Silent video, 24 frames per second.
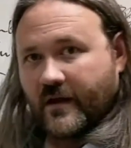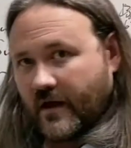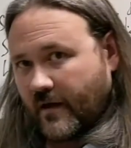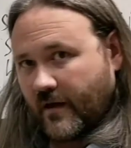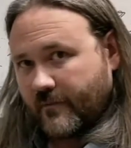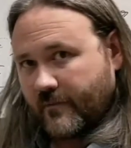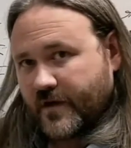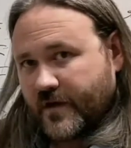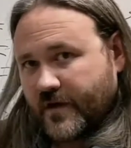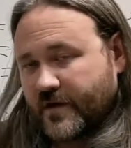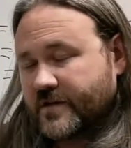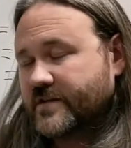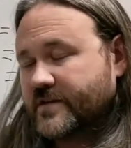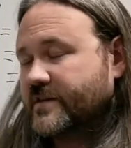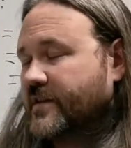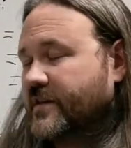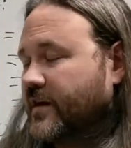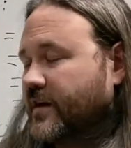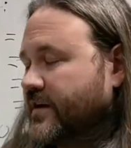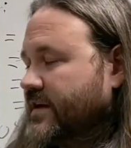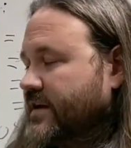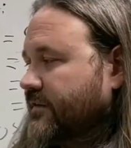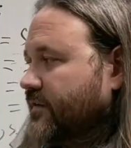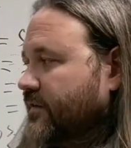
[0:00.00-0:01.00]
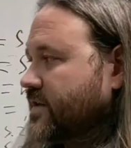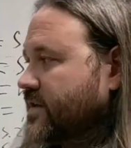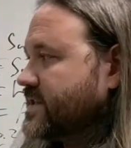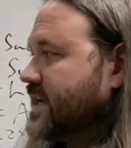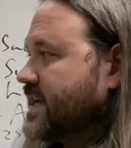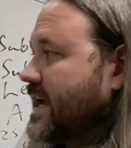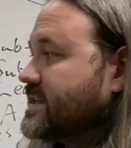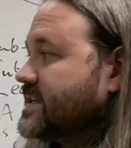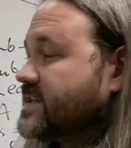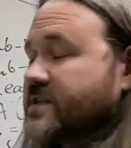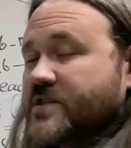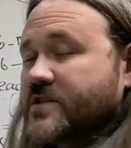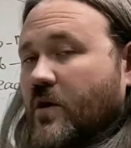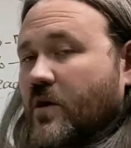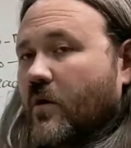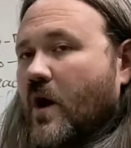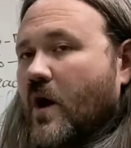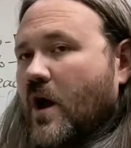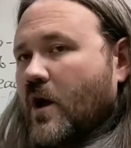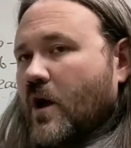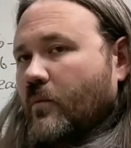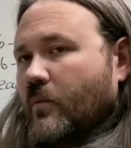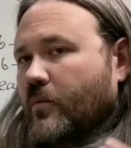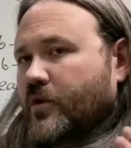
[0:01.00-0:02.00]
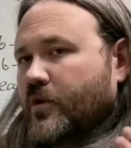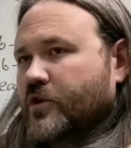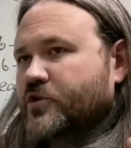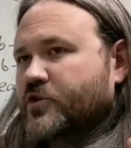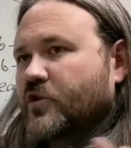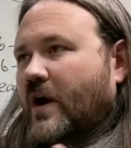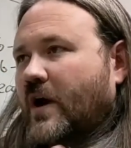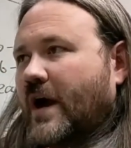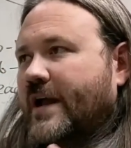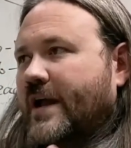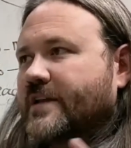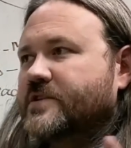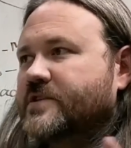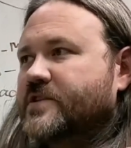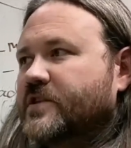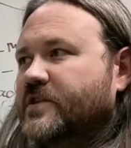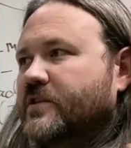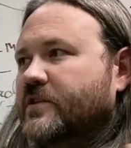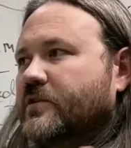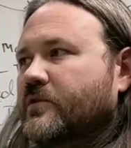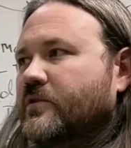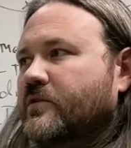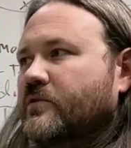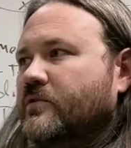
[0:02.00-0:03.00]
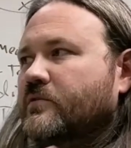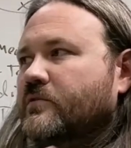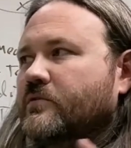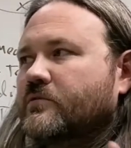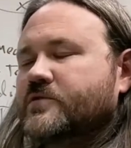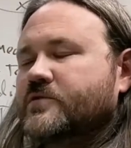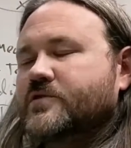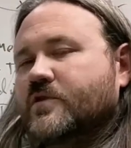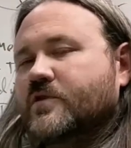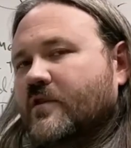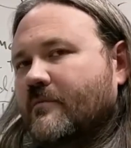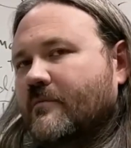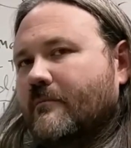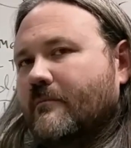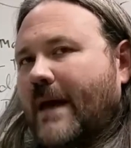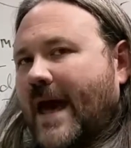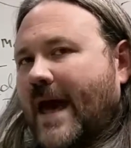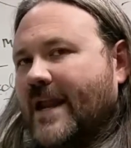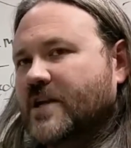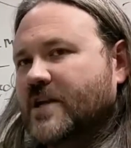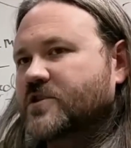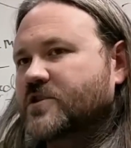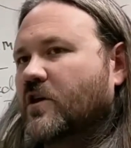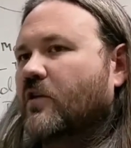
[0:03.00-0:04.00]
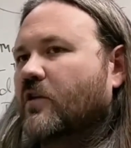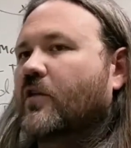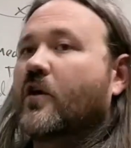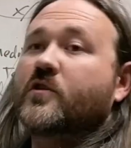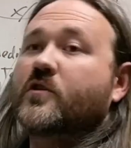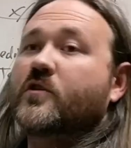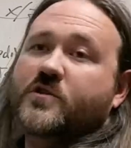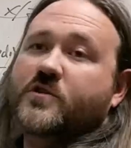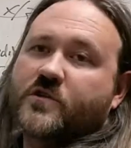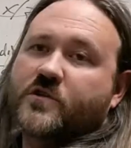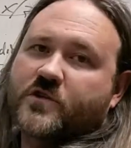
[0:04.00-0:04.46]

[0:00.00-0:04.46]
Um, they're, they're different sizes. So when you're trying to sort of manage all those,